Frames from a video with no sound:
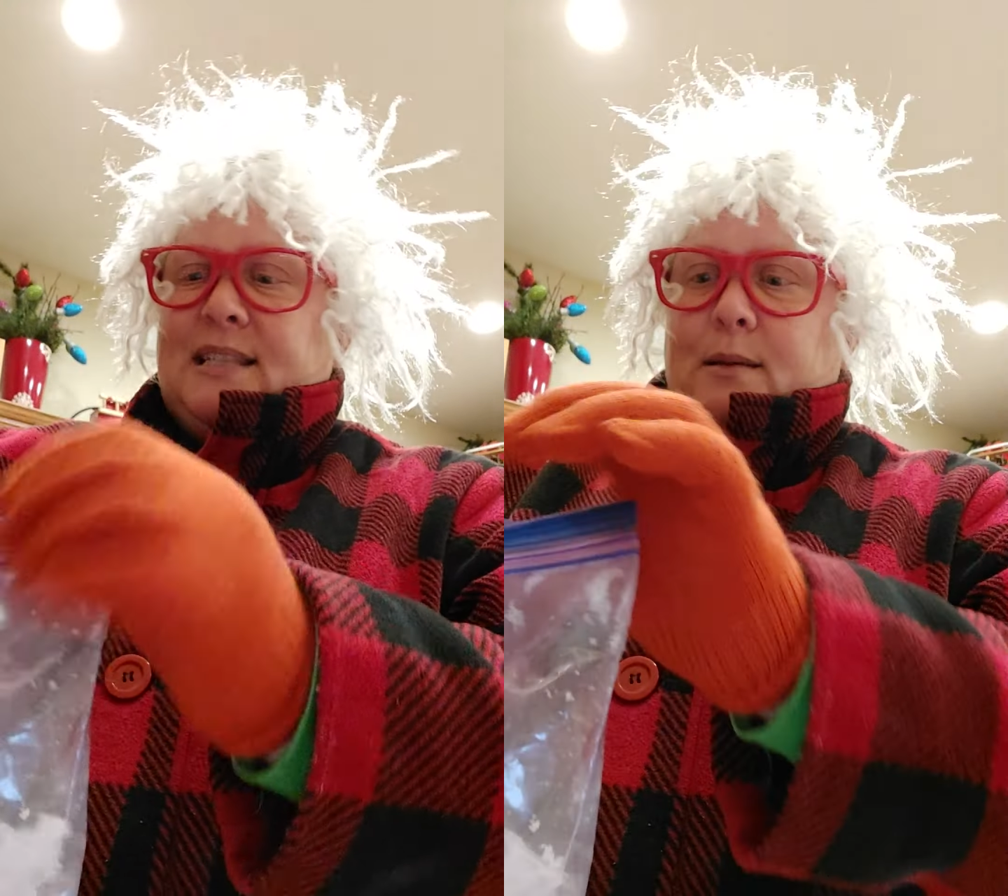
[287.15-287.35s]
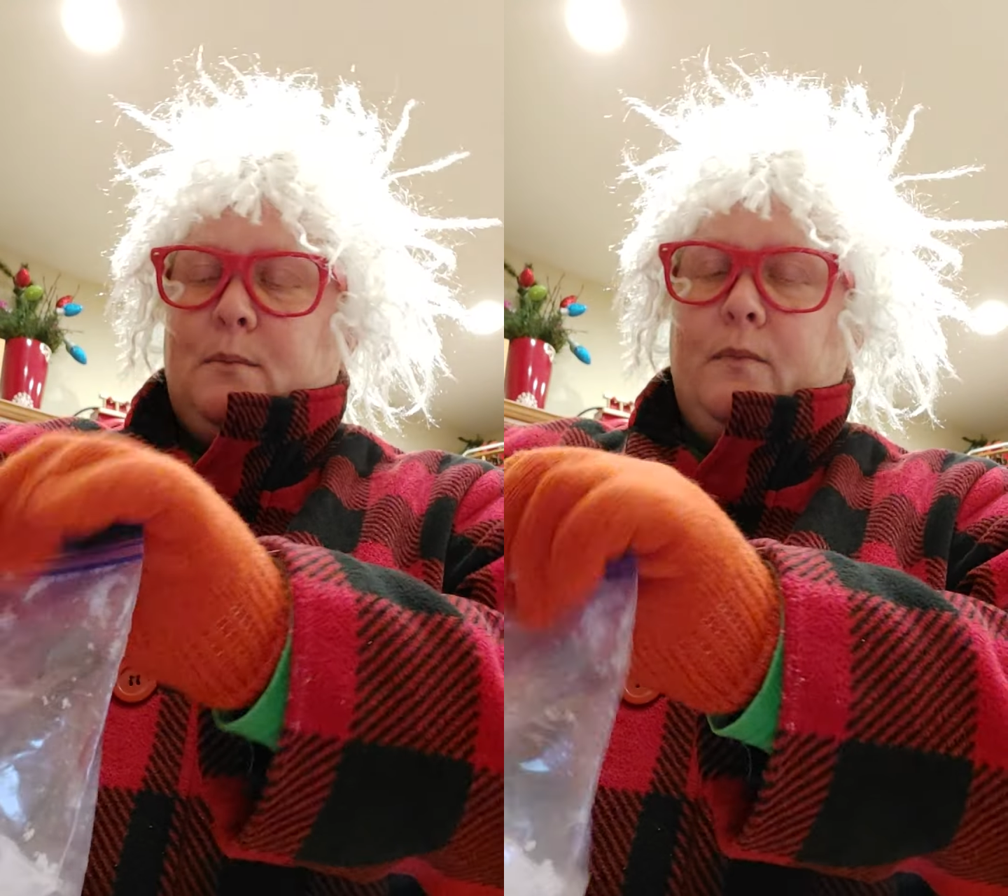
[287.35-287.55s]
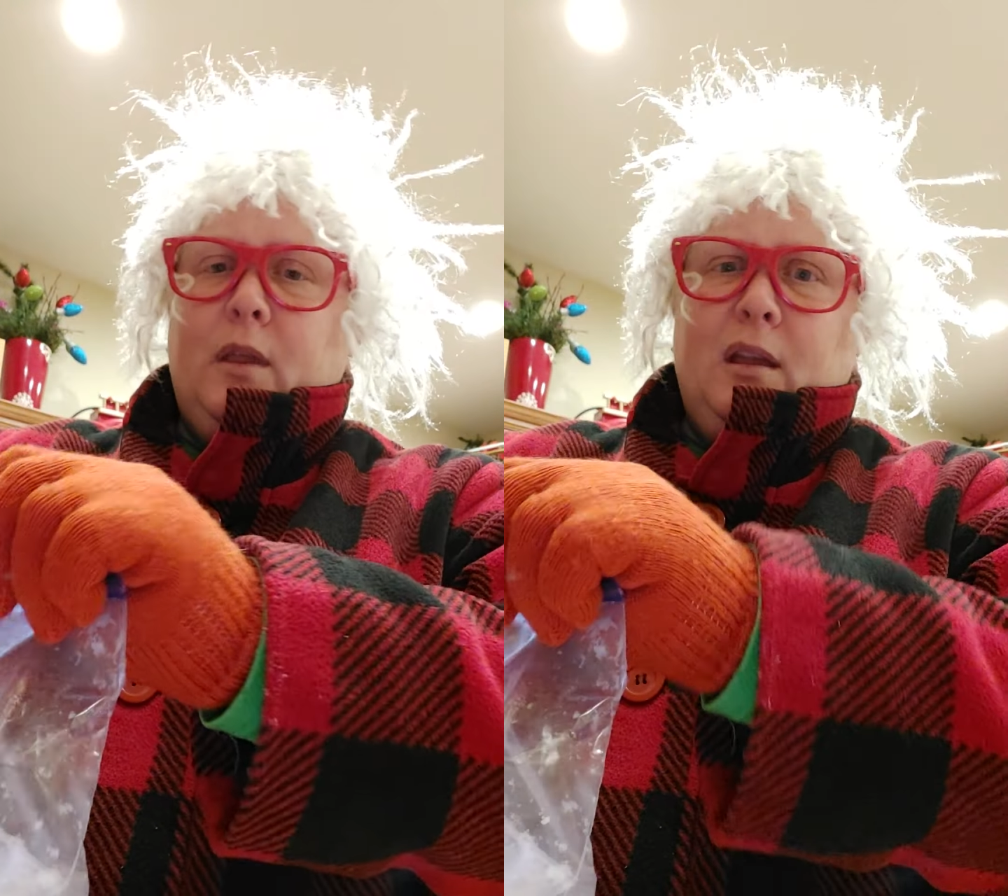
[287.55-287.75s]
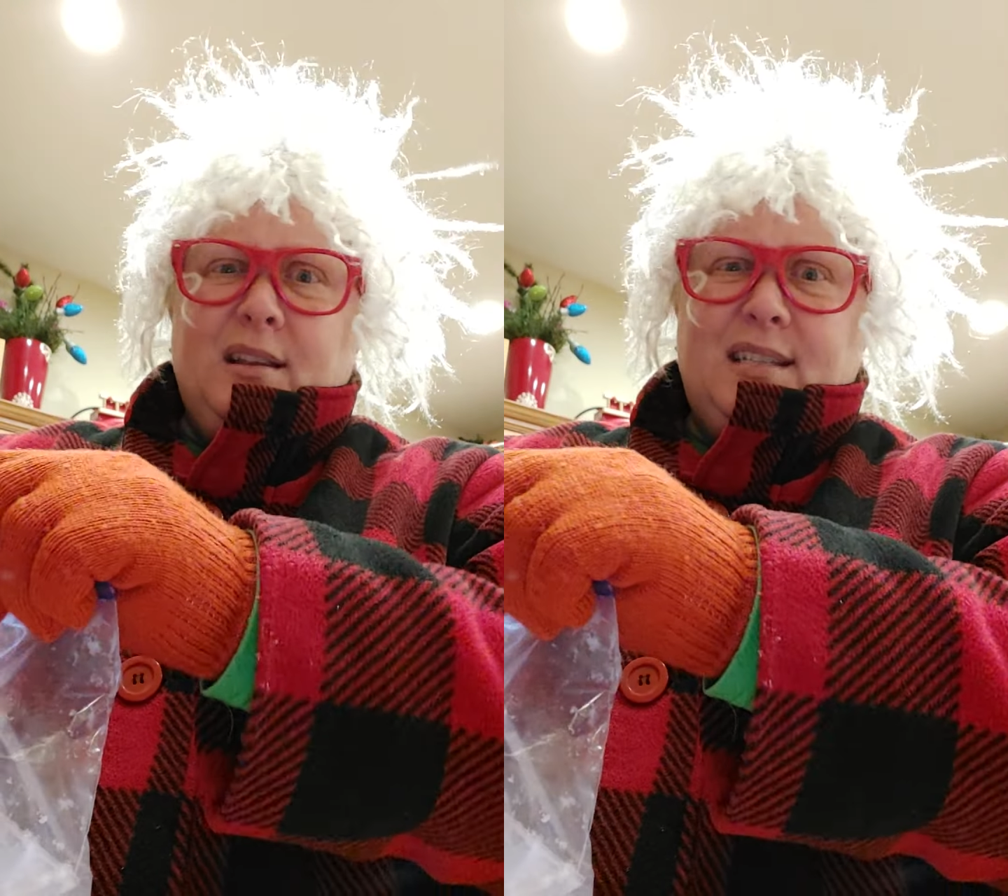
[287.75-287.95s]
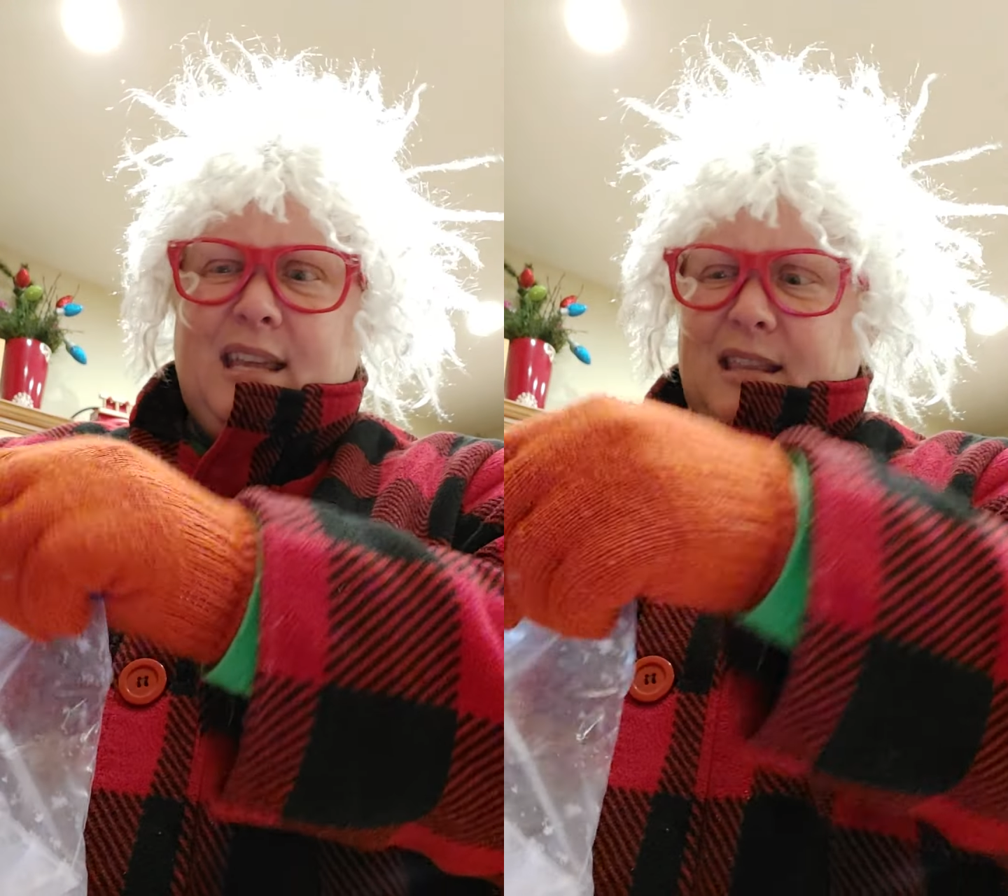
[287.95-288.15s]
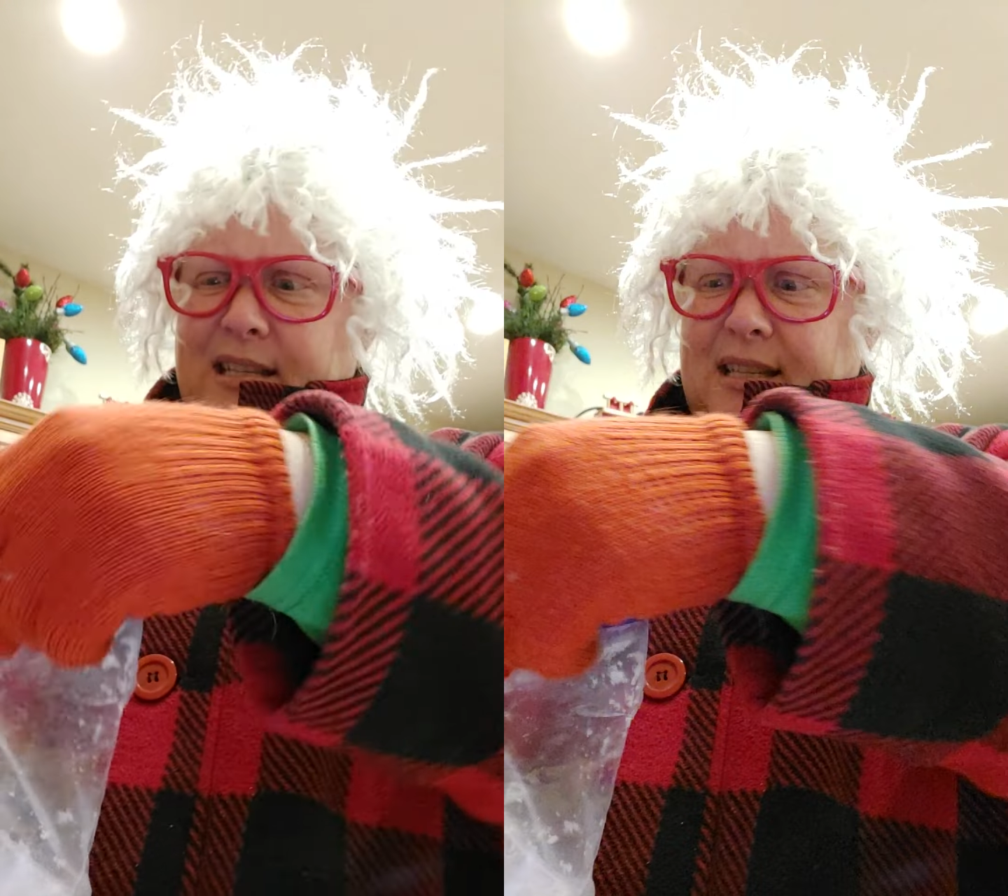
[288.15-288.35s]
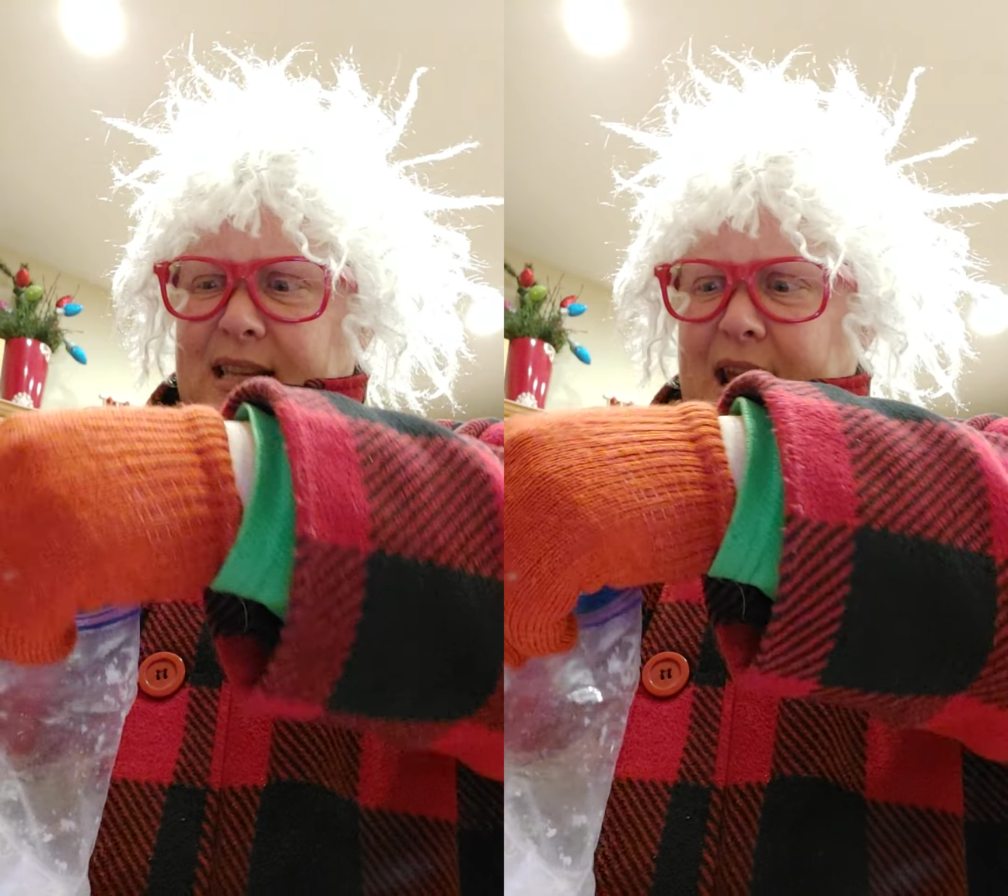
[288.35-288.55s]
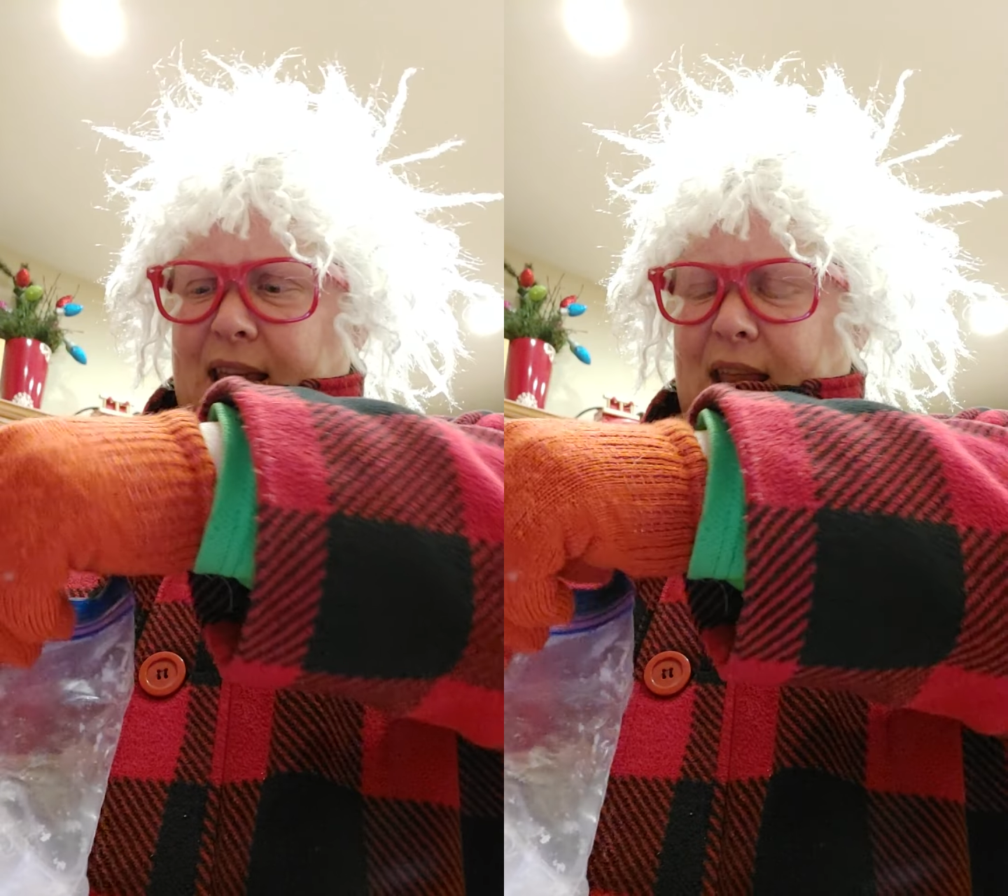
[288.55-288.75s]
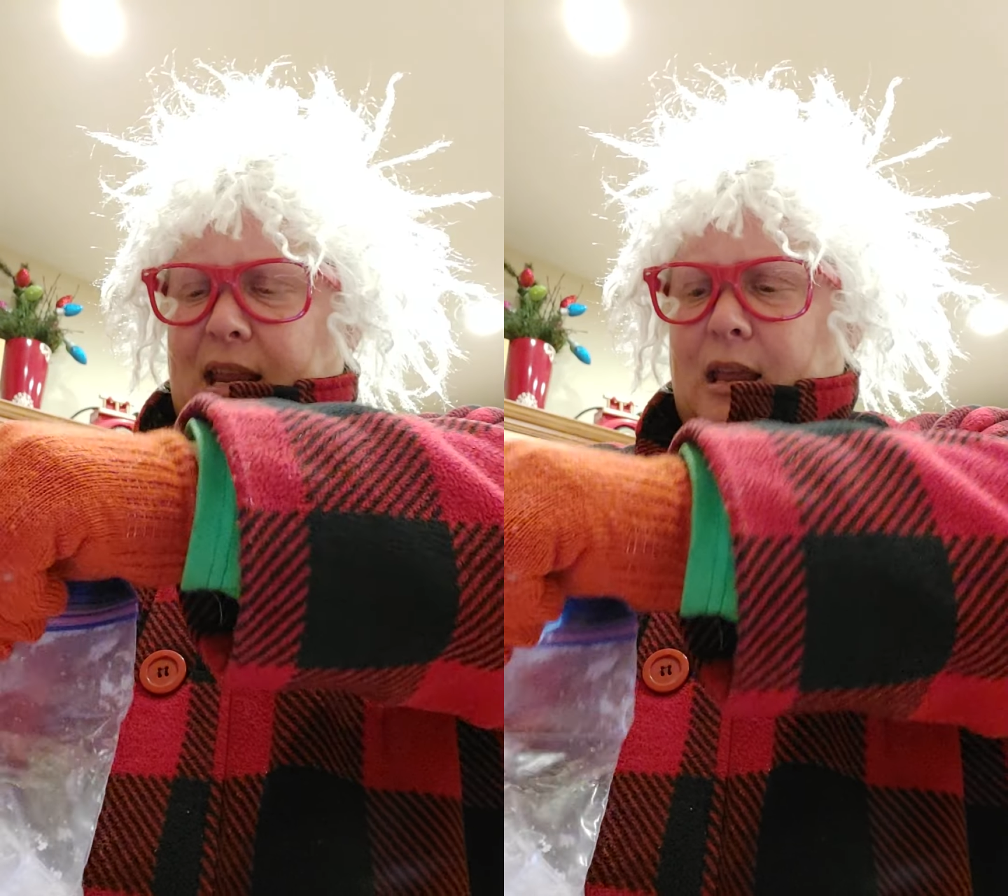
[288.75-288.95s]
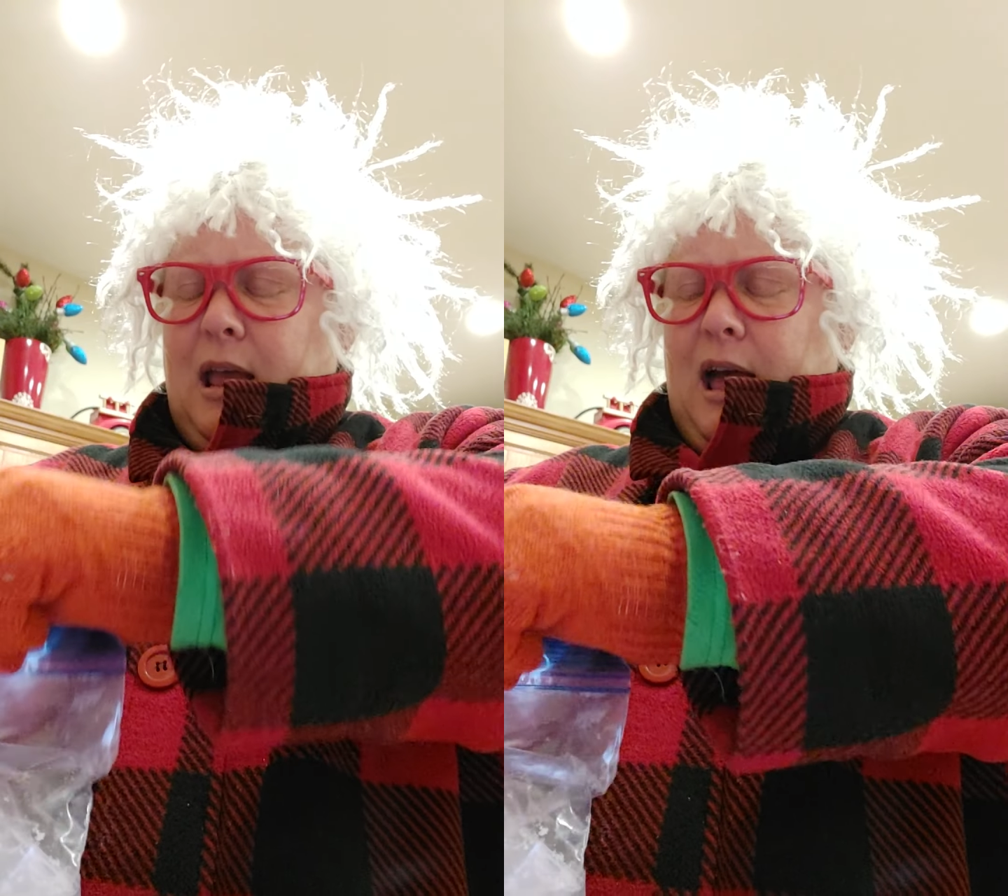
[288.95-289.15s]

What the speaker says: some, see this is not getting,